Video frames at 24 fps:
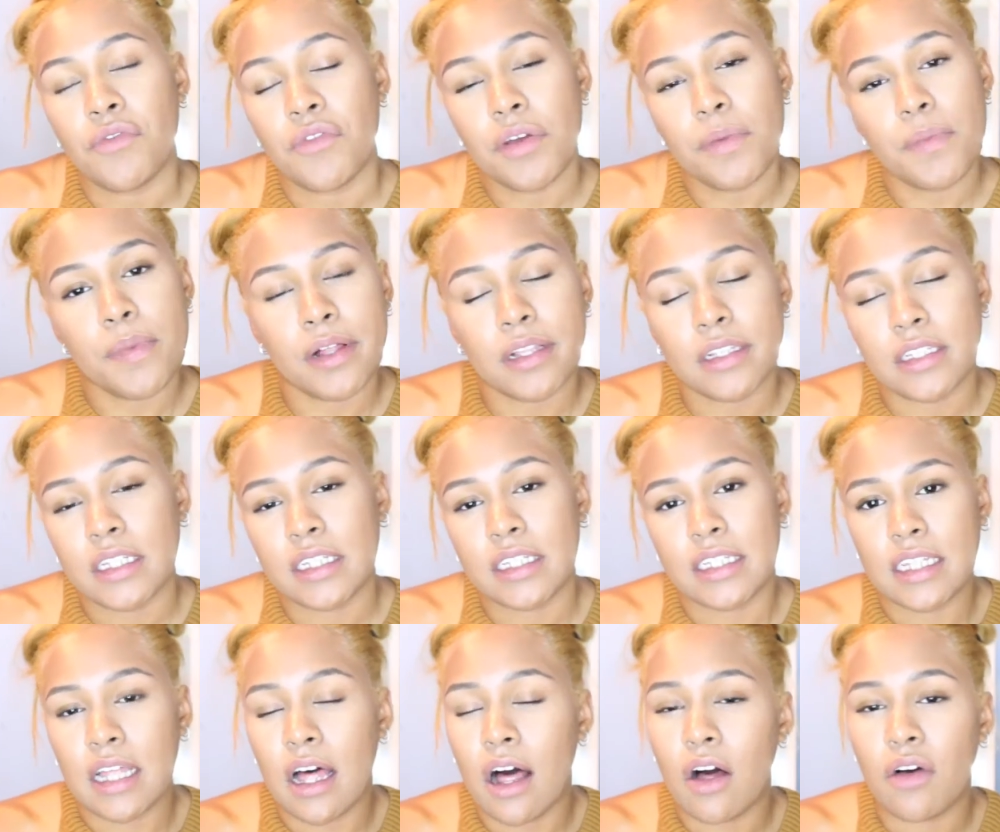rebuild
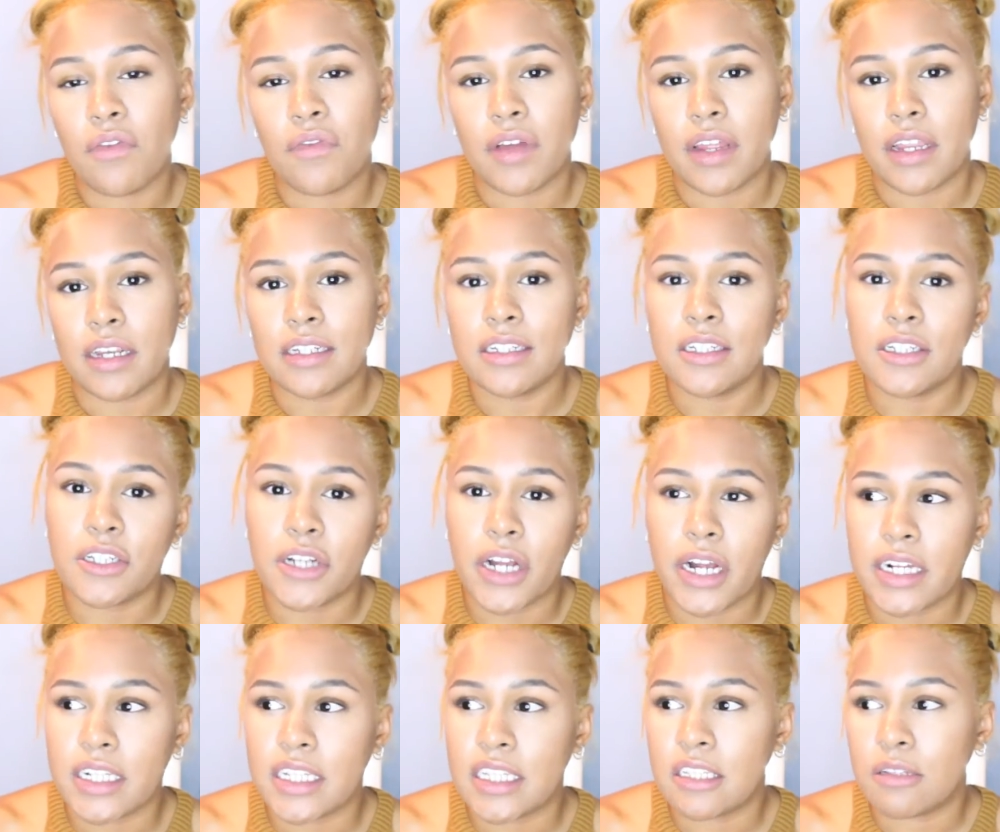itself. And
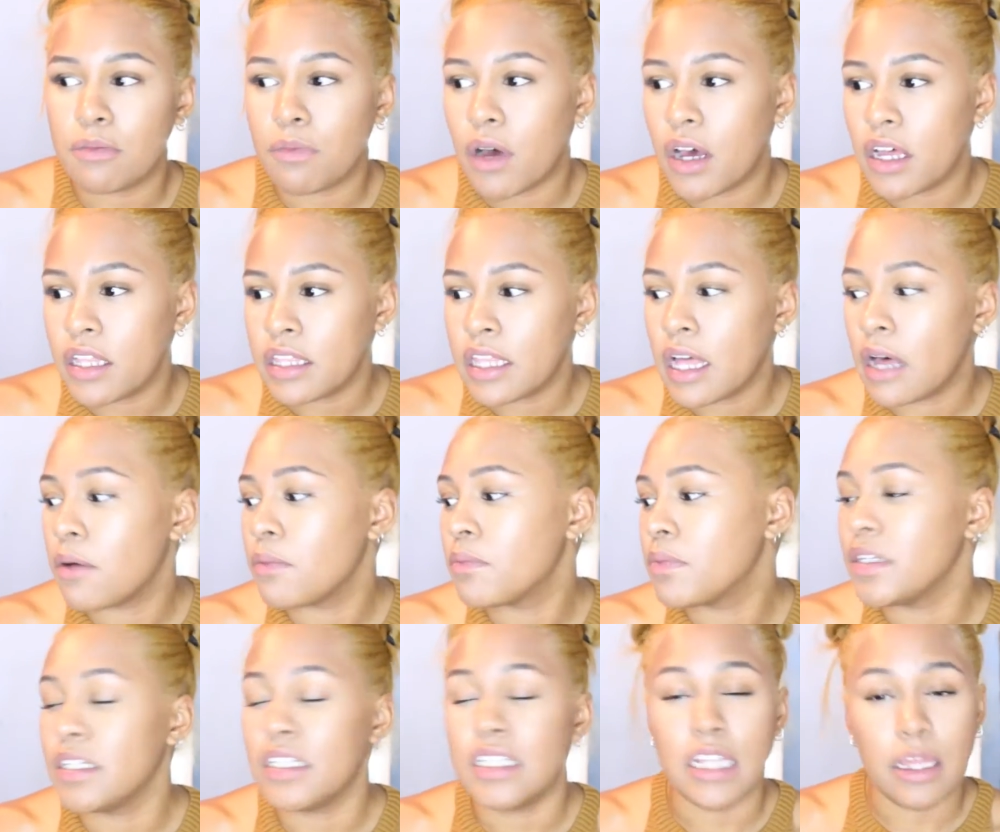during this month
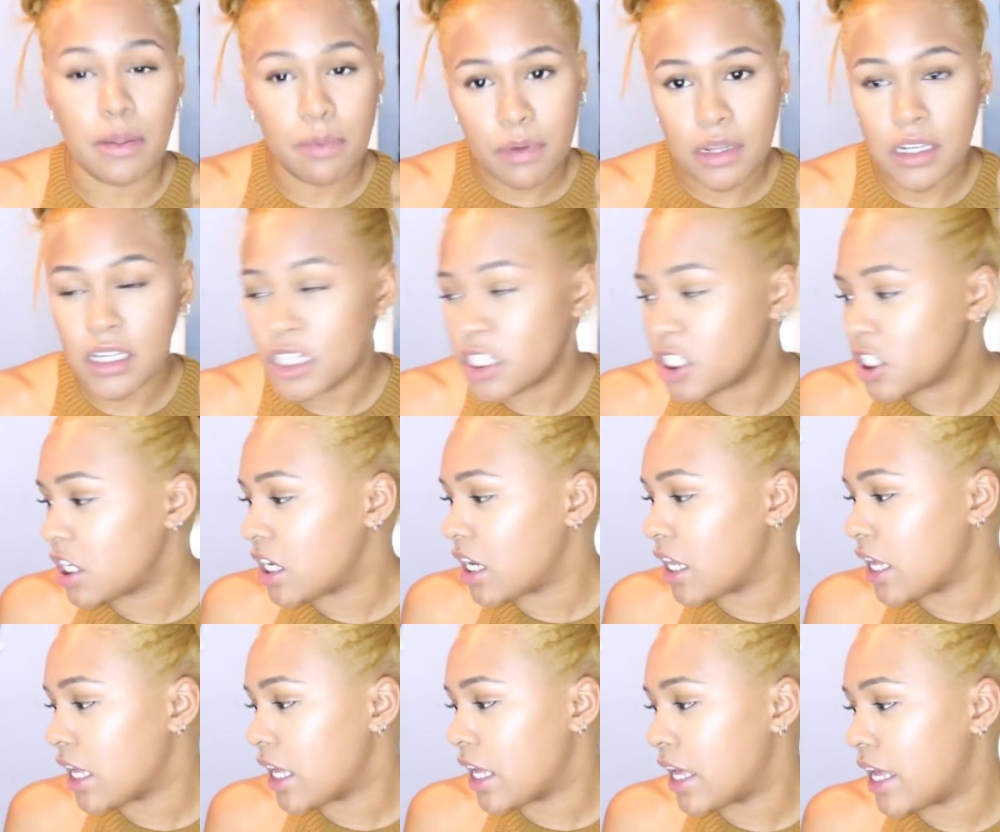I'll be deep
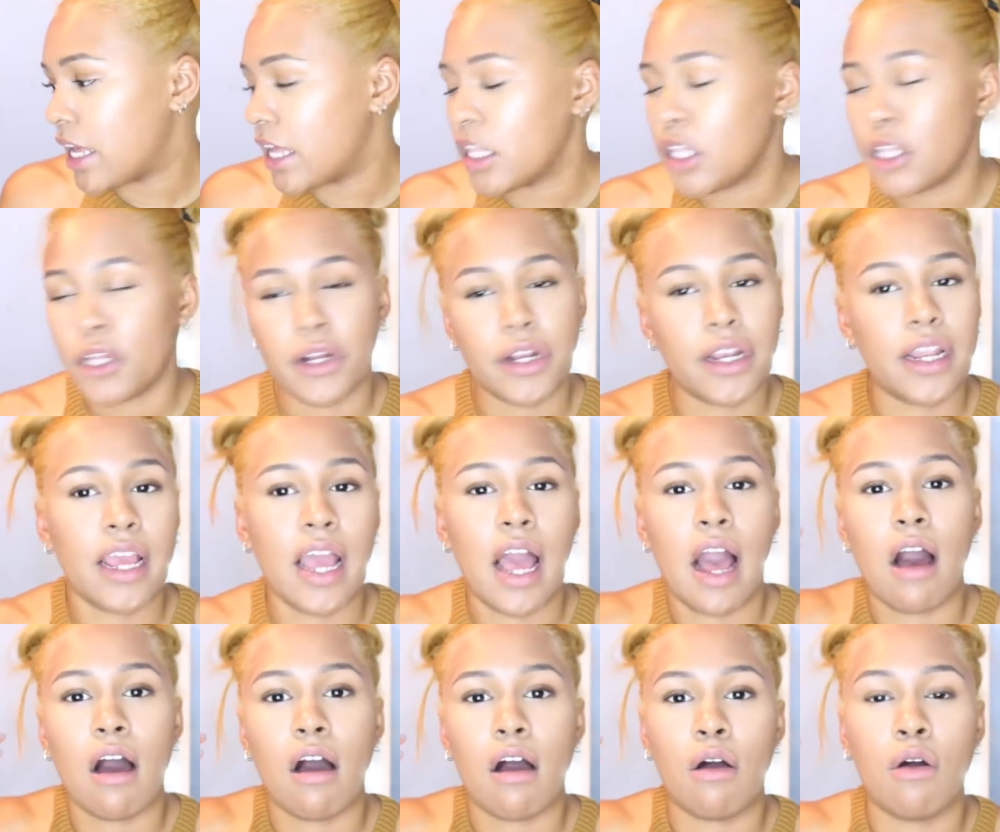conditioning it, learning
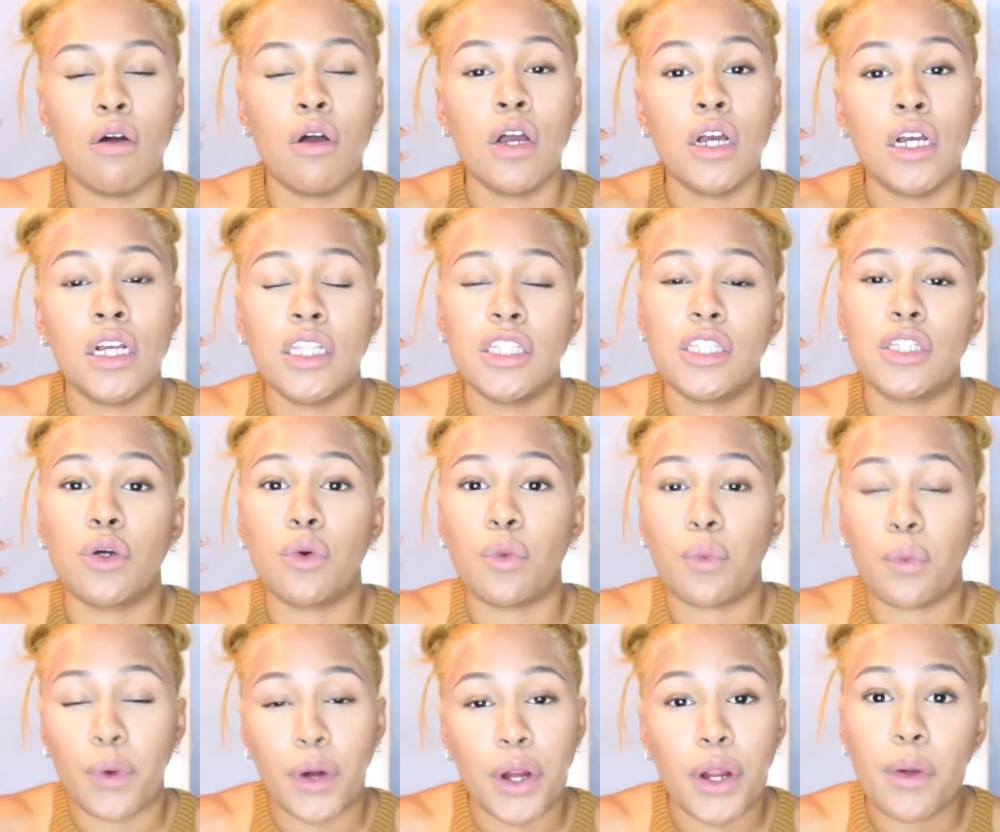how to
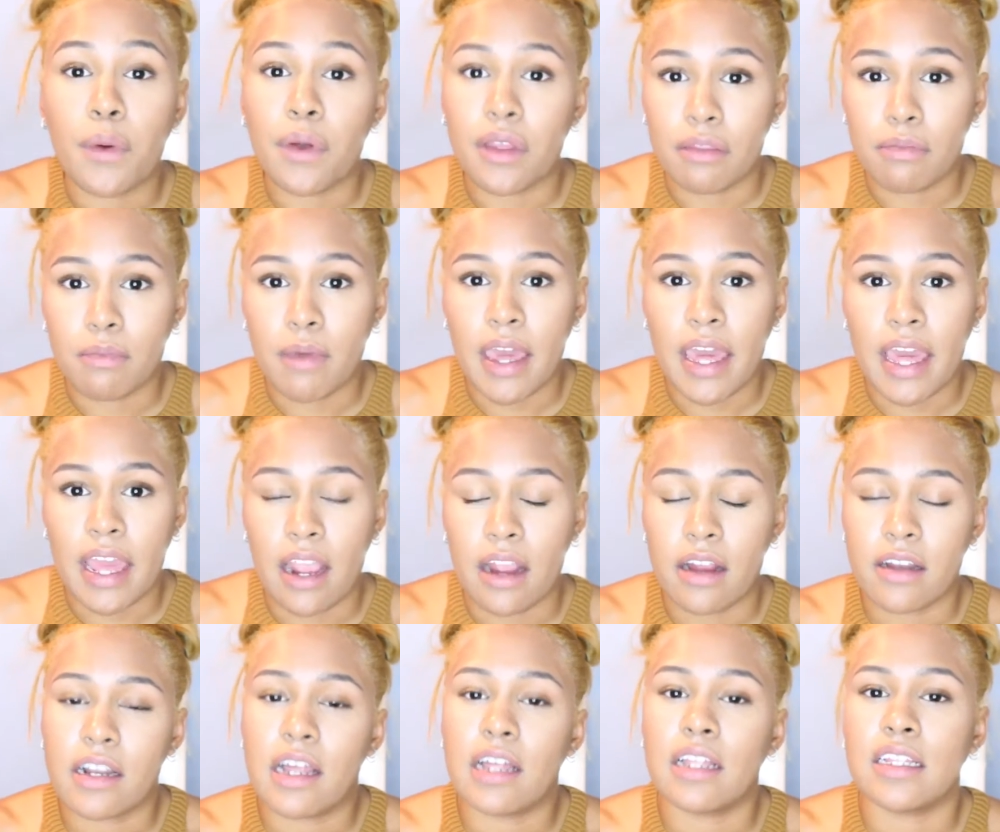work with my
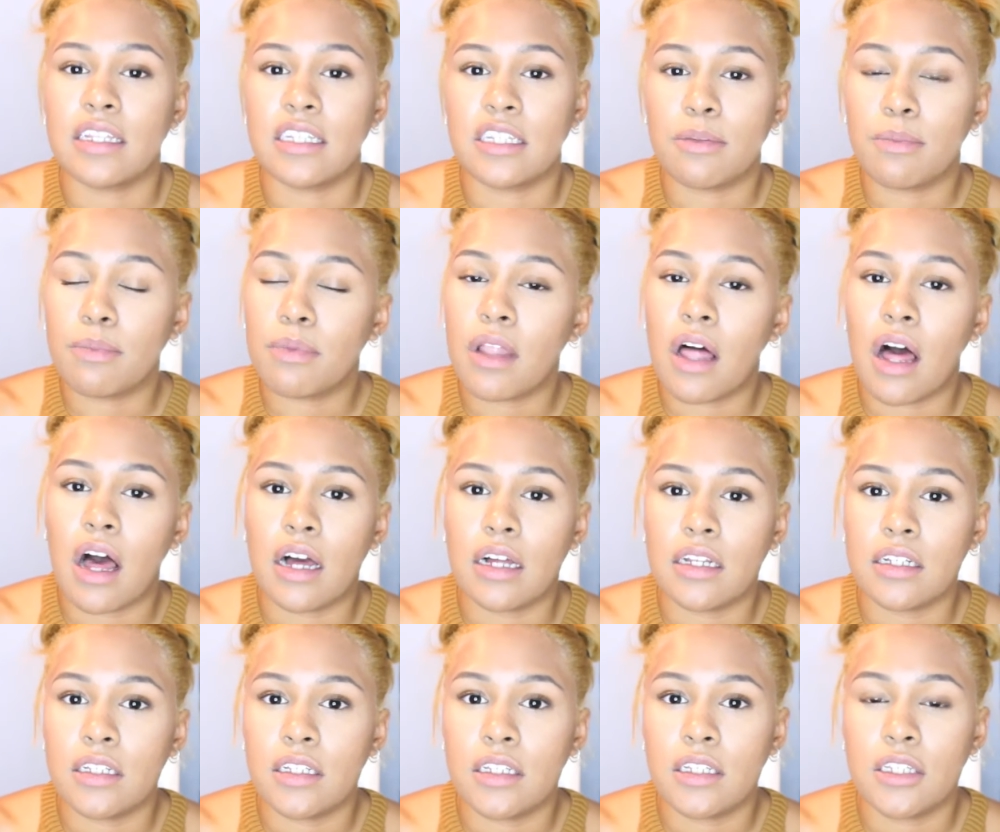hair now that it's
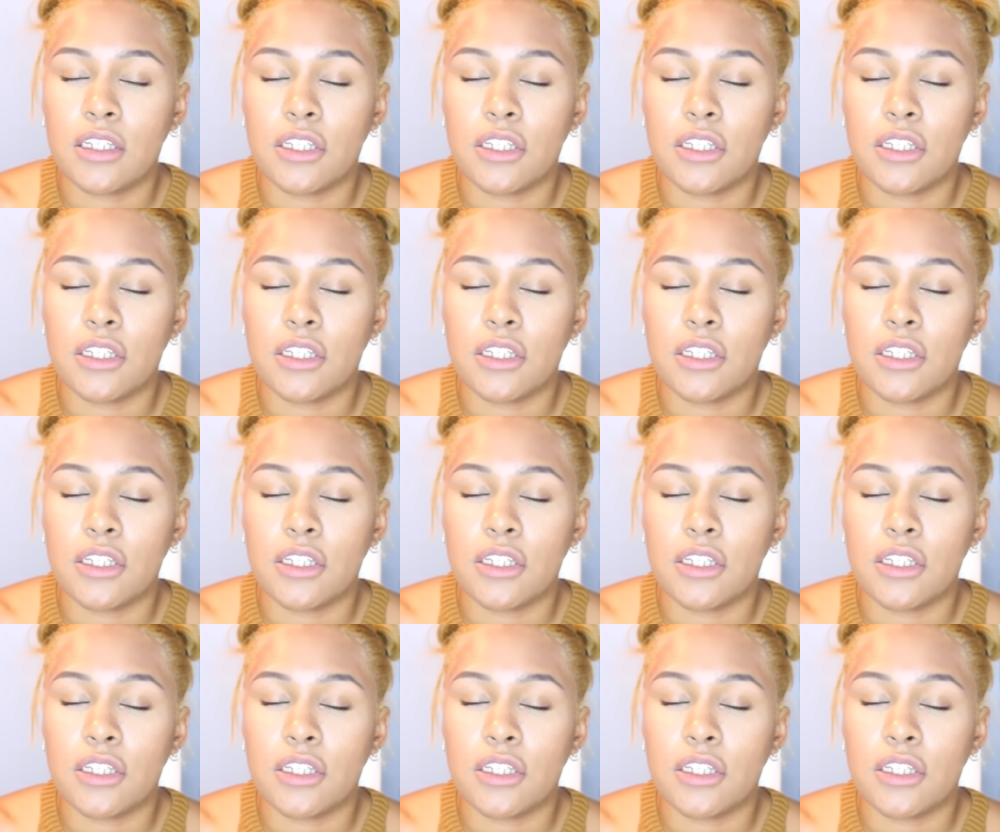blonde.